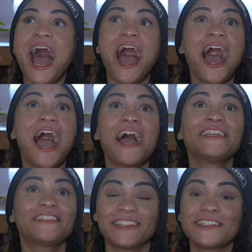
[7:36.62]
I,
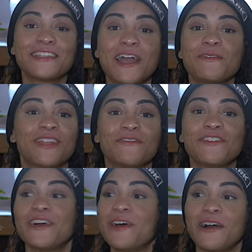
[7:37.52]
to this day, will never
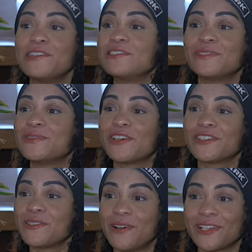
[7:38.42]
know how old Miss
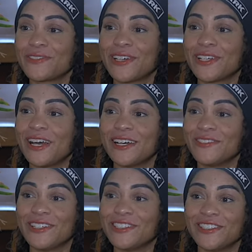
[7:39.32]
Morrison was
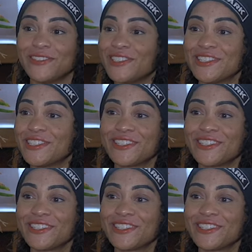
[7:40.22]
when she was